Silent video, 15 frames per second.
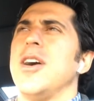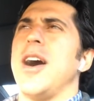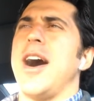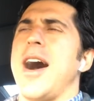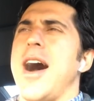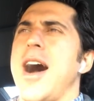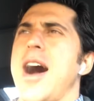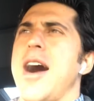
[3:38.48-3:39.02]

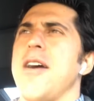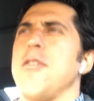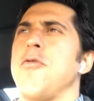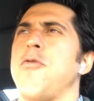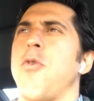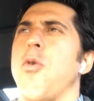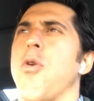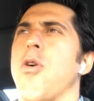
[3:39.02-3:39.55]

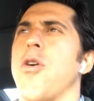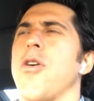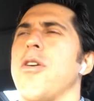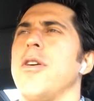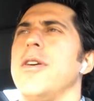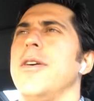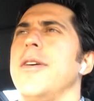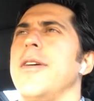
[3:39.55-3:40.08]

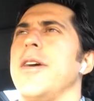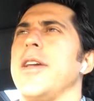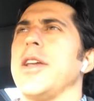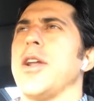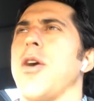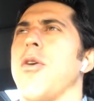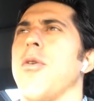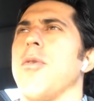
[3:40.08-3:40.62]
for
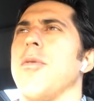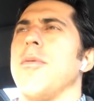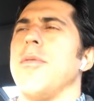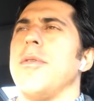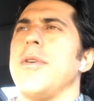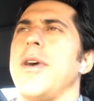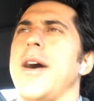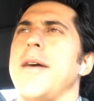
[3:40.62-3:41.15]

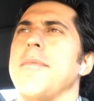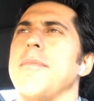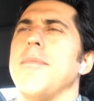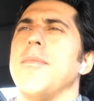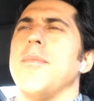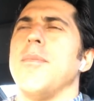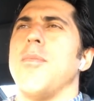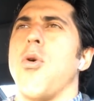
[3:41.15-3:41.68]

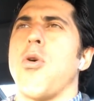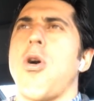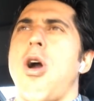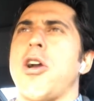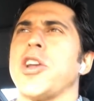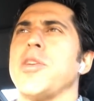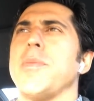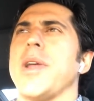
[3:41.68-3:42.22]
more
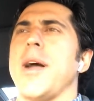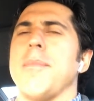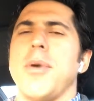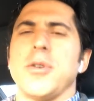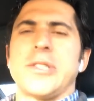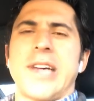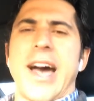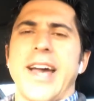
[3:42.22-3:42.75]
argument on
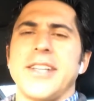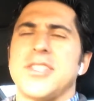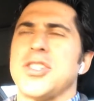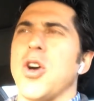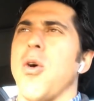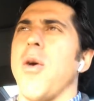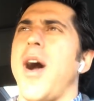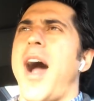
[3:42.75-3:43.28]
both sides.
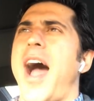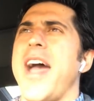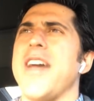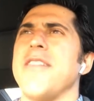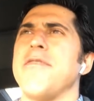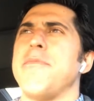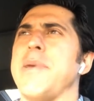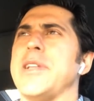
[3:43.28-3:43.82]
So
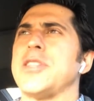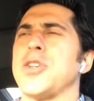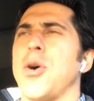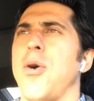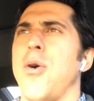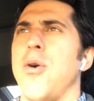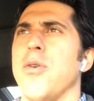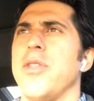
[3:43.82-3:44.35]
I've been
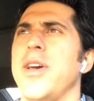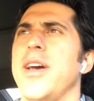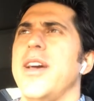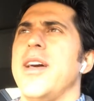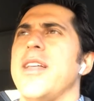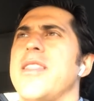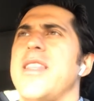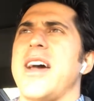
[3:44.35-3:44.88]
told
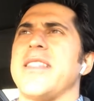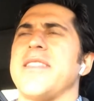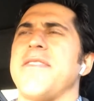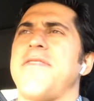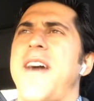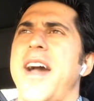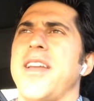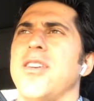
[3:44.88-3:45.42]
that the
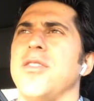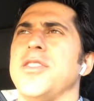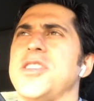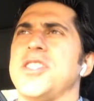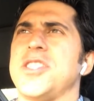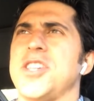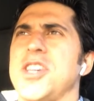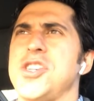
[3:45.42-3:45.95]
final
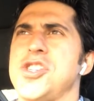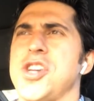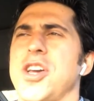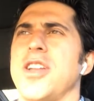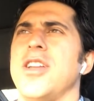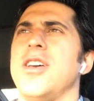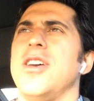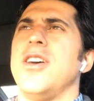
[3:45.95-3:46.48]

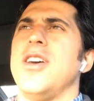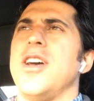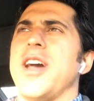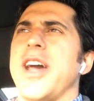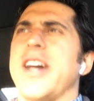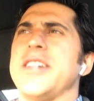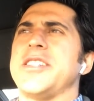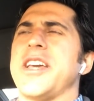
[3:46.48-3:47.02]
decision
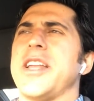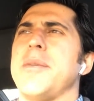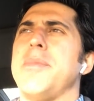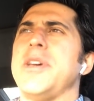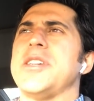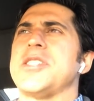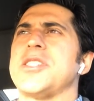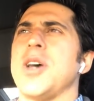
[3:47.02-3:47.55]
is going to
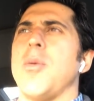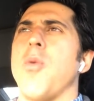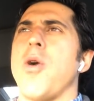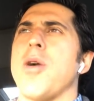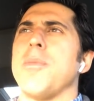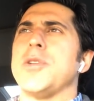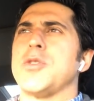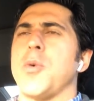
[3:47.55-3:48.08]
be
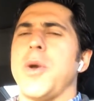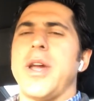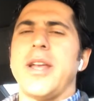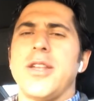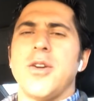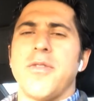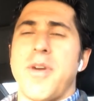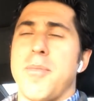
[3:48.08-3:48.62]
somewhere
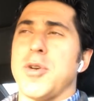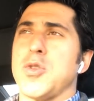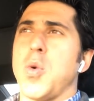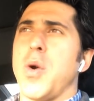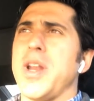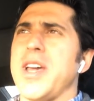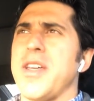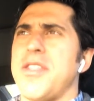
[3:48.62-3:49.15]
between November
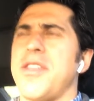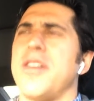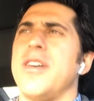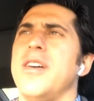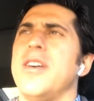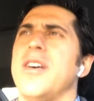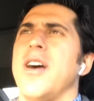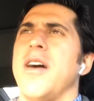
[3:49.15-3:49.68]
20th
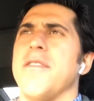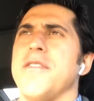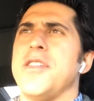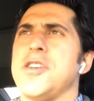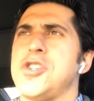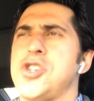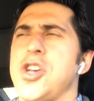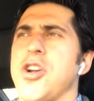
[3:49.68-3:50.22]
of
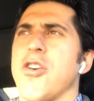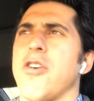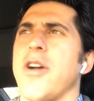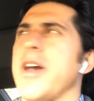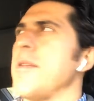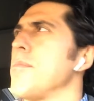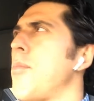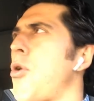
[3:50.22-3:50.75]
this year
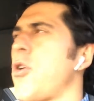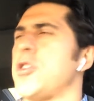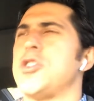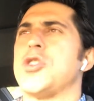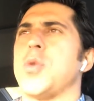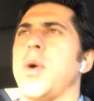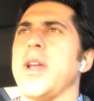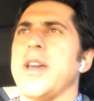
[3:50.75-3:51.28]
and
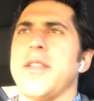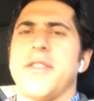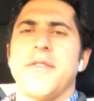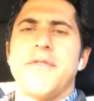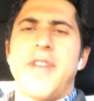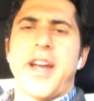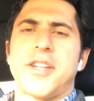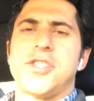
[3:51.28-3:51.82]
March 20th
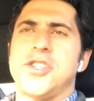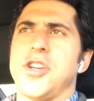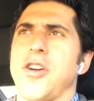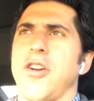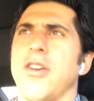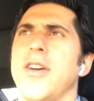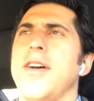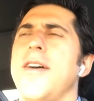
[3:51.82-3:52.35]
of next
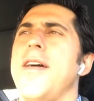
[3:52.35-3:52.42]
year.